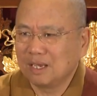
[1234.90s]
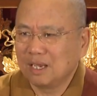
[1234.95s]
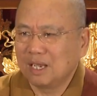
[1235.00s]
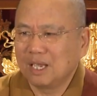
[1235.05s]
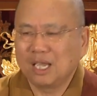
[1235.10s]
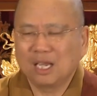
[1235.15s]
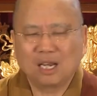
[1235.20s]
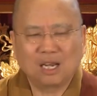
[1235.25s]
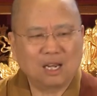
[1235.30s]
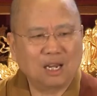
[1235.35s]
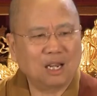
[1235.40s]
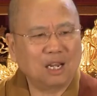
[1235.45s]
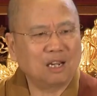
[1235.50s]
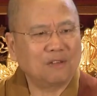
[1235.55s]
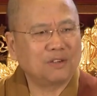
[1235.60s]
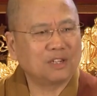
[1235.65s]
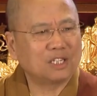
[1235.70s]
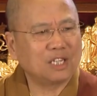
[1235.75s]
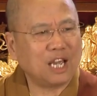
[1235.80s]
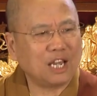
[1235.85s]
He has a lot
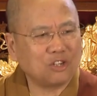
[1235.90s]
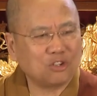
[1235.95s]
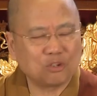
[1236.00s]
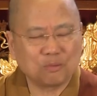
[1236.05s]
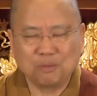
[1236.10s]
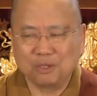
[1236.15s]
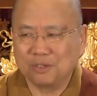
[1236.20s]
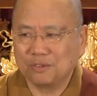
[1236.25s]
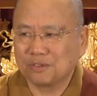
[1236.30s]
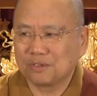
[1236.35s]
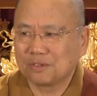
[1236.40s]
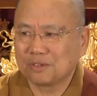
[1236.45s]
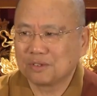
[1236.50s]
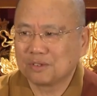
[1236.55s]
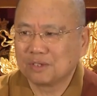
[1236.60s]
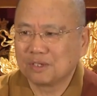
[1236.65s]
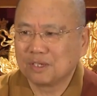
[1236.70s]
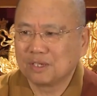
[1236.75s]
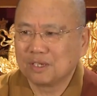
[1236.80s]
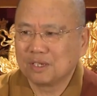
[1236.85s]
of attachments.
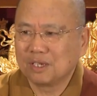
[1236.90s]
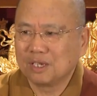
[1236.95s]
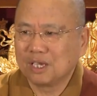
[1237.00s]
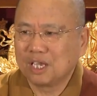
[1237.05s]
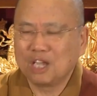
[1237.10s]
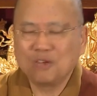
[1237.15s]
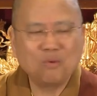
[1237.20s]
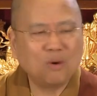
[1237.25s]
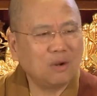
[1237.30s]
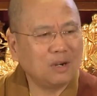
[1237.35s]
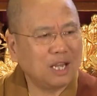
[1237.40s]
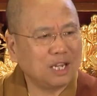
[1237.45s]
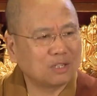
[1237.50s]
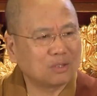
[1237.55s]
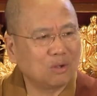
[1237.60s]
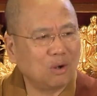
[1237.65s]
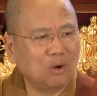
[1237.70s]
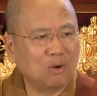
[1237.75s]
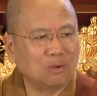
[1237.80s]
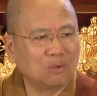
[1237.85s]
He won't
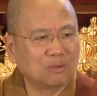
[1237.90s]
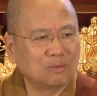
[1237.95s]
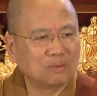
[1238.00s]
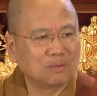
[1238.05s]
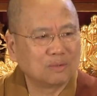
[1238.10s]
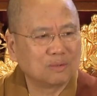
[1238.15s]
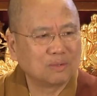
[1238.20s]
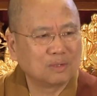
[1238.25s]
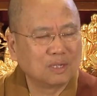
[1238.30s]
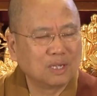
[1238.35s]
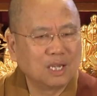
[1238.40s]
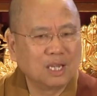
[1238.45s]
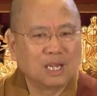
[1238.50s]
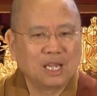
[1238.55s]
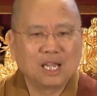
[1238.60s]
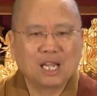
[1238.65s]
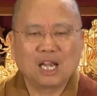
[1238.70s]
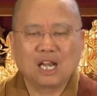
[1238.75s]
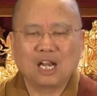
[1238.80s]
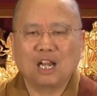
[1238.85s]
let go.
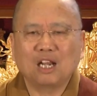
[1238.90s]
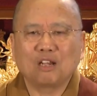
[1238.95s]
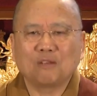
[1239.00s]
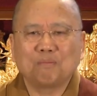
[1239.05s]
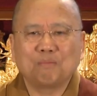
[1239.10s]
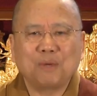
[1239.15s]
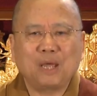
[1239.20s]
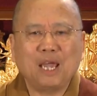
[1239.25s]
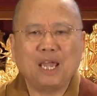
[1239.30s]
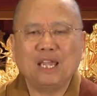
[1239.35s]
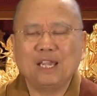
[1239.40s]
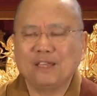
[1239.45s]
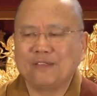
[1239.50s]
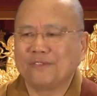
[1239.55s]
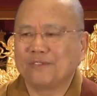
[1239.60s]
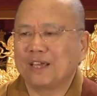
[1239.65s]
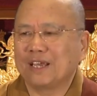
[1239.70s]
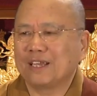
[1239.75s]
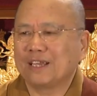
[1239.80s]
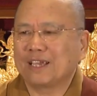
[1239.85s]
He has a lot of
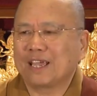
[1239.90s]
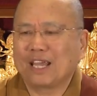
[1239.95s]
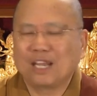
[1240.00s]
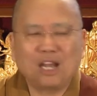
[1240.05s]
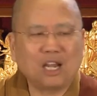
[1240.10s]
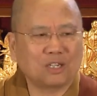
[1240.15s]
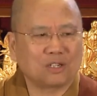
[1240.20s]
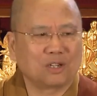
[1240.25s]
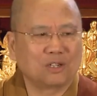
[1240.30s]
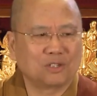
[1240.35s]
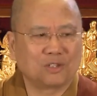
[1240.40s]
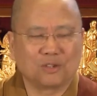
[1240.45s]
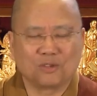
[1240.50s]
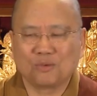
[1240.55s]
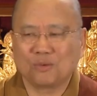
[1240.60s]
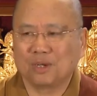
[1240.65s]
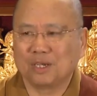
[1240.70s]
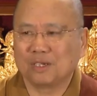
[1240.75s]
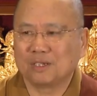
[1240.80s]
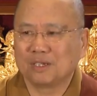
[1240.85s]
pain that he cannot
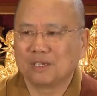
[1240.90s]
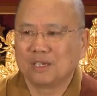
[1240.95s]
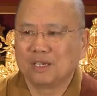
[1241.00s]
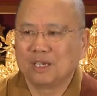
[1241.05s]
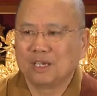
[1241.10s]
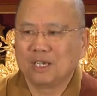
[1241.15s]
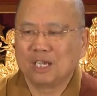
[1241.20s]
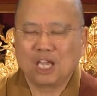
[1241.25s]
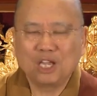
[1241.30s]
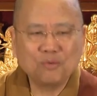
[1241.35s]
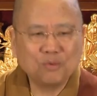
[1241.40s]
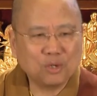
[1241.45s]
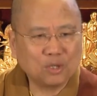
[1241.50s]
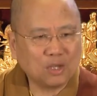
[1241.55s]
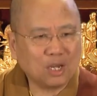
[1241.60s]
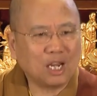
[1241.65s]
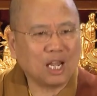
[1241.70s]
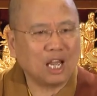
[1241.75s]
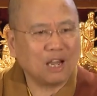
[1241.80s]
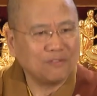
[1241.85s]
concentrate. He would
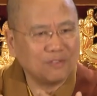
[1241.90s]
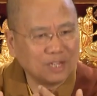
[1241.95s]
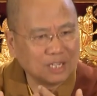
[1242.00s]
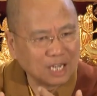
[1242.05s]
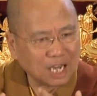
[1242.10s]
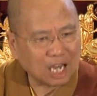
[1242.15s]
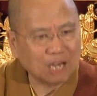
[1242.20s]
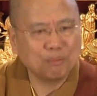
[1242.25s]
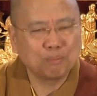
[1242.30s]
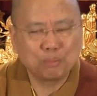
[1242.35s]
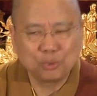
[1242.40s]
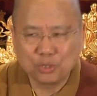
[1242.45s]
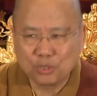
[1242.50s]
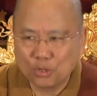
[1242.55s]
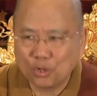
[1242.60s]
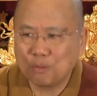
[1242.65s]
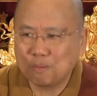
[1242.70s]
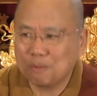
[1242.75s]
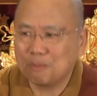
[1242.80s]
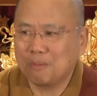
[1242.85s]
not have an
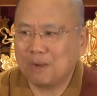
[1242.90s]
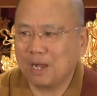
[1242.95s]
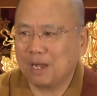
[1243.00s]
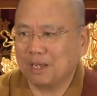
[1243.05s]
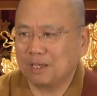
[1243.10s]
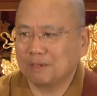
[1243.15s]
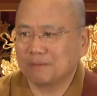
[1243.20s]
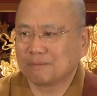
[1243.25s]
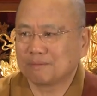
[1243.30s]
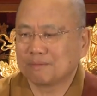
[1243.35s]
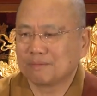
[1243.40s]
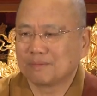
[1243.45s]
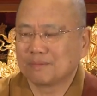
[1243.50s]
unperturbed mind.